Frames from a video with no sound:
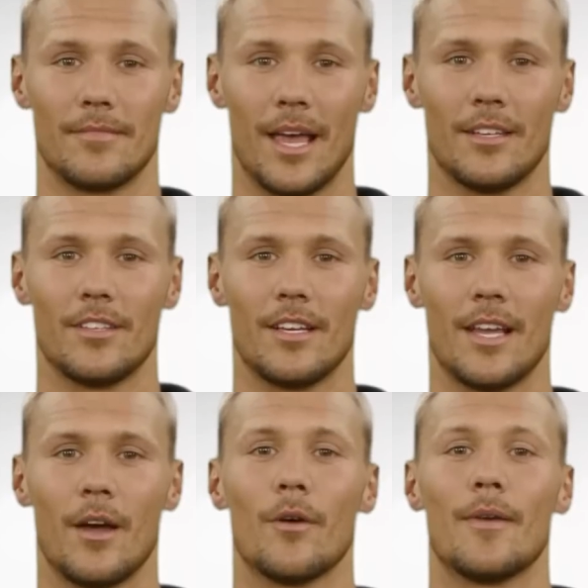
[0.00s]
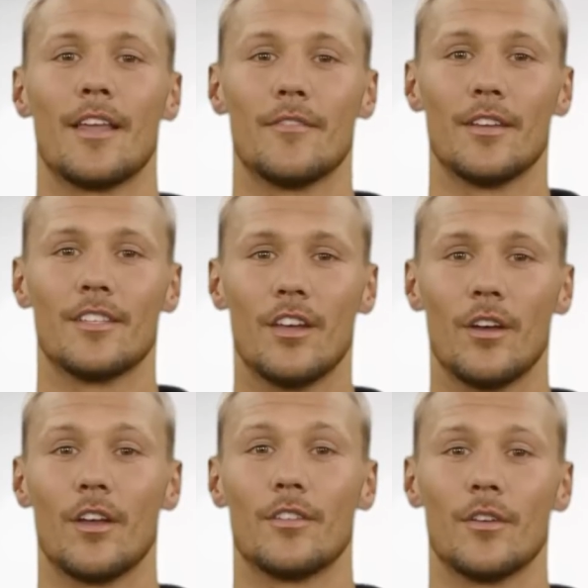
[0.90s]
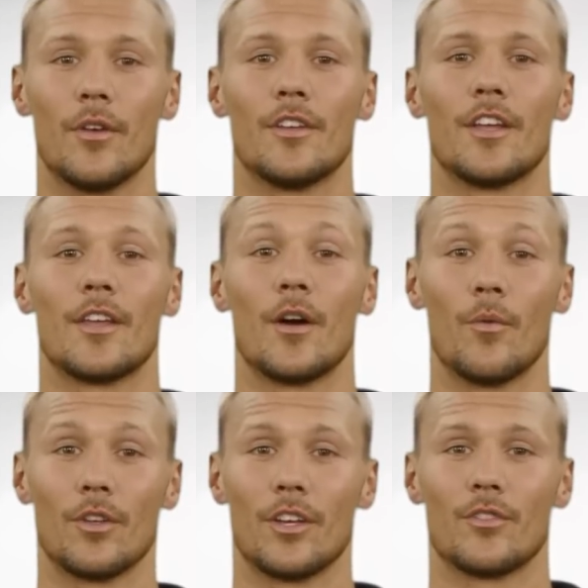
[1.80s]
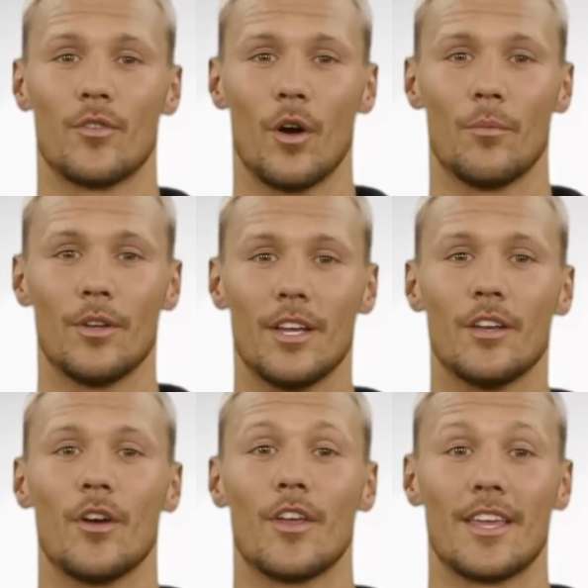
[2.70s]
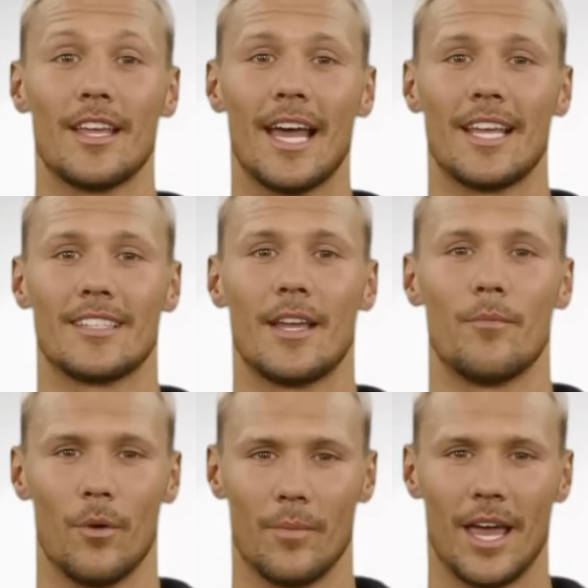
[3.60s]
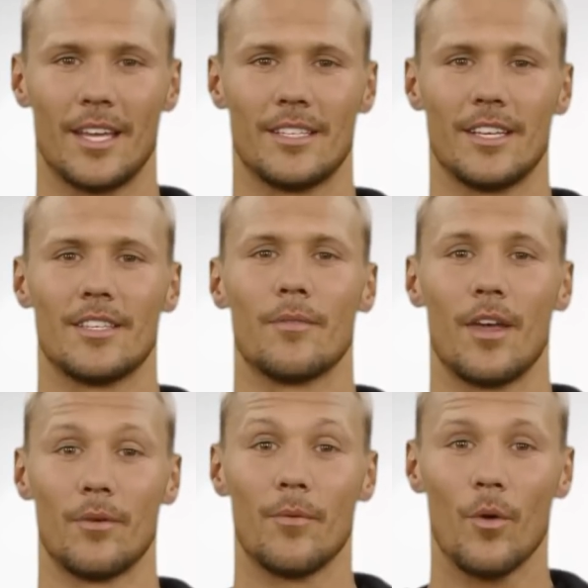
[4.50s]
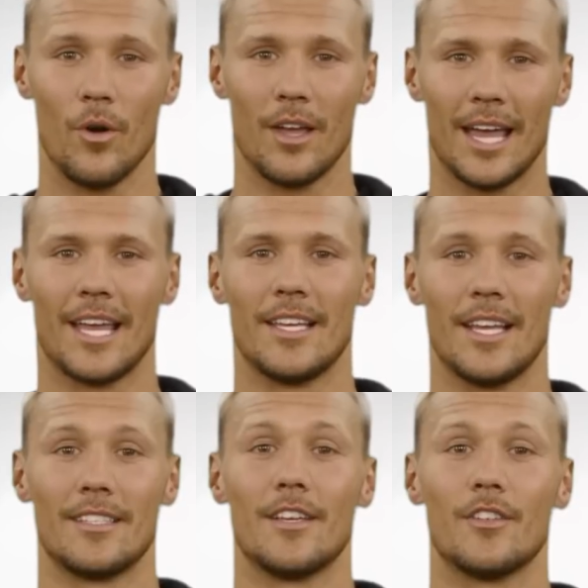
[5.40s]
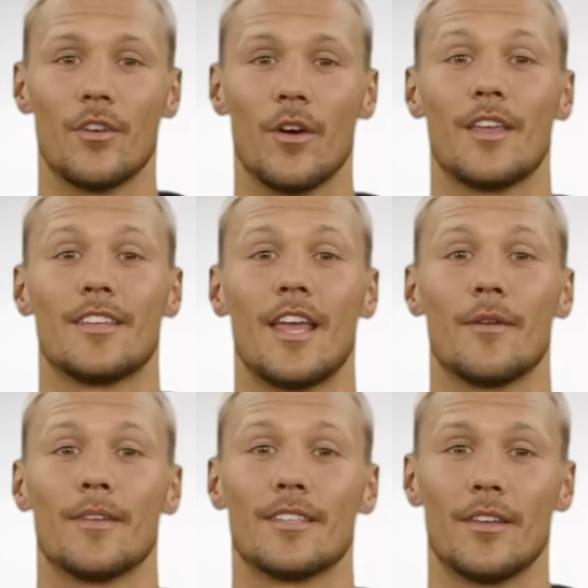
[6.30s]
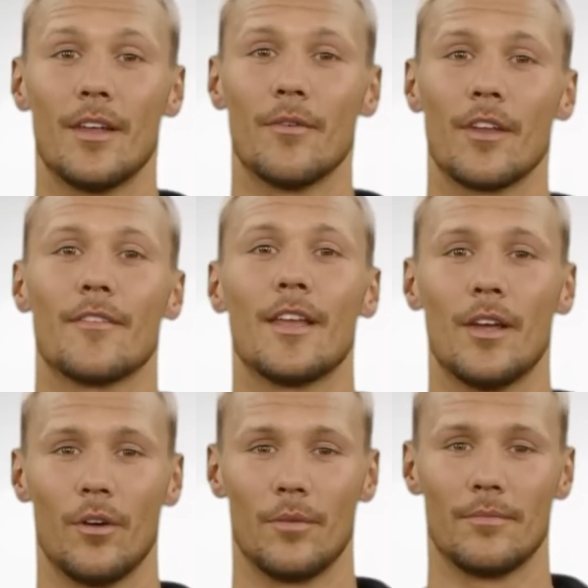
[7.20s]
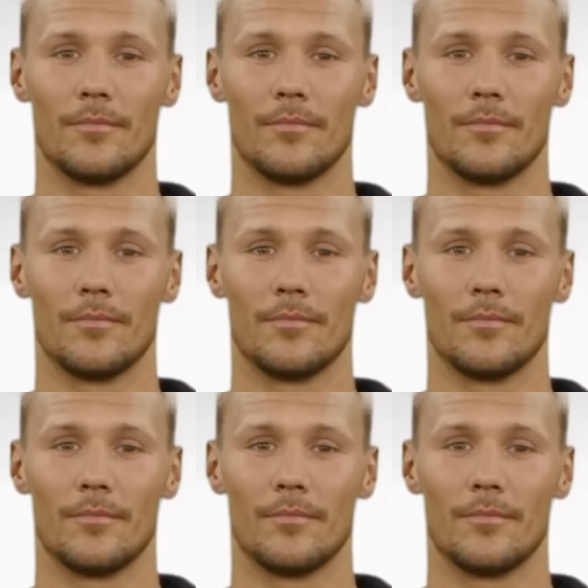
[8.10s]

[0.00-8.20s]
A key element of the Sarcos solution was a drone with the Guardian XM robotic system on board and an additional autonomous delivery vehicle.